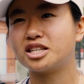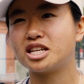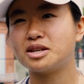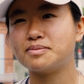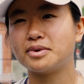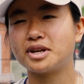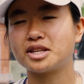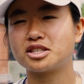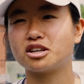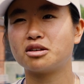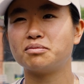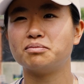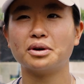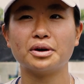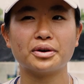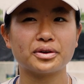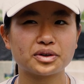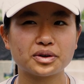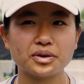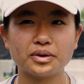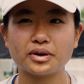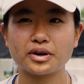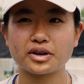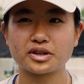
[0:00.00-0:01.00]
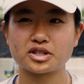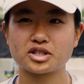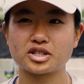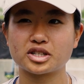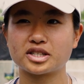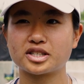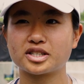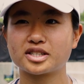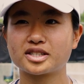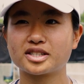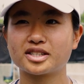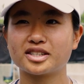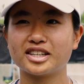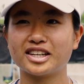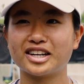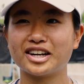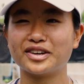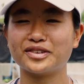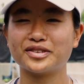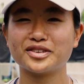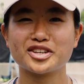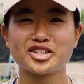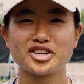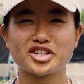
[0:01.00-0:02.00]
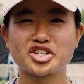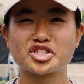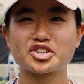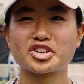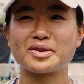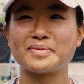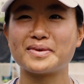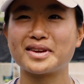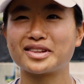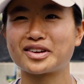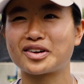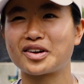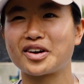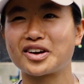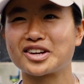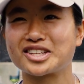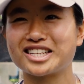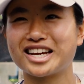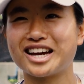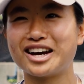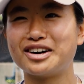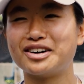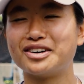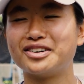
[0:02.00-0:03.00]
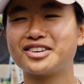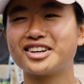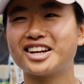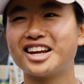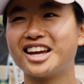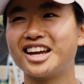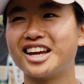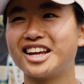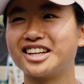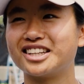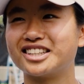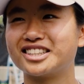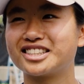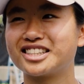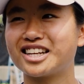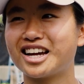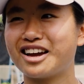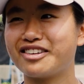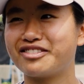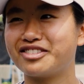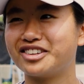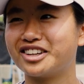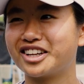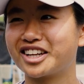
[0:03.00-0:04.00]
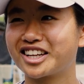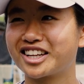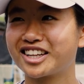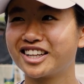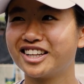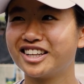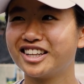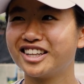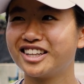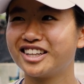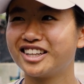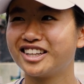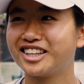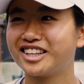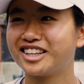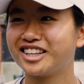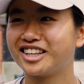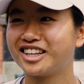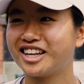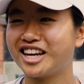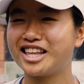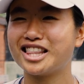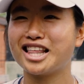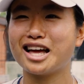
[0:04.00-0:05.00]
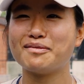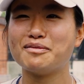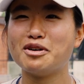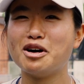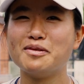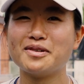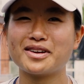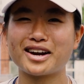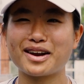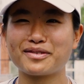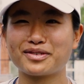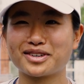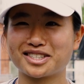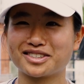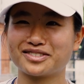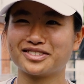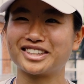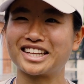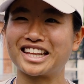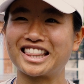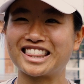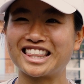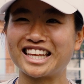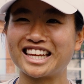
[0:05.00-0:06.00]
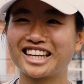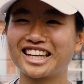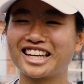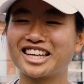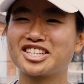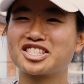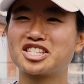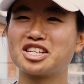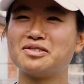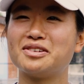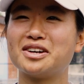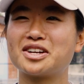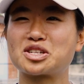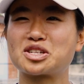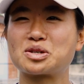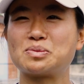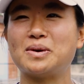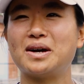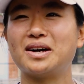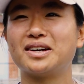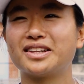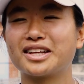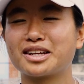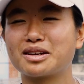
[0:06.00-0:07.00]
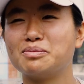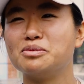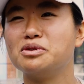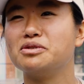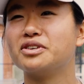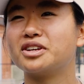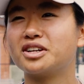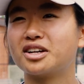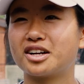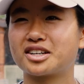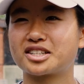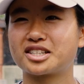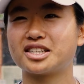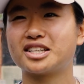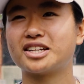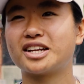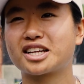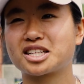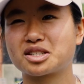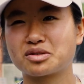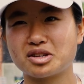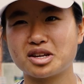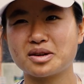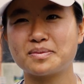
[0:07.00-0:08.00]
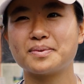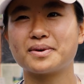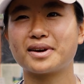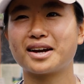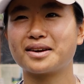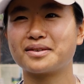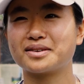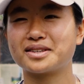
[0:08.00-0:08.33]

teammates on both courts, just screaming their hearts out, and I feel like in that moment I wasn't really thinking so much about moving on to the next week, but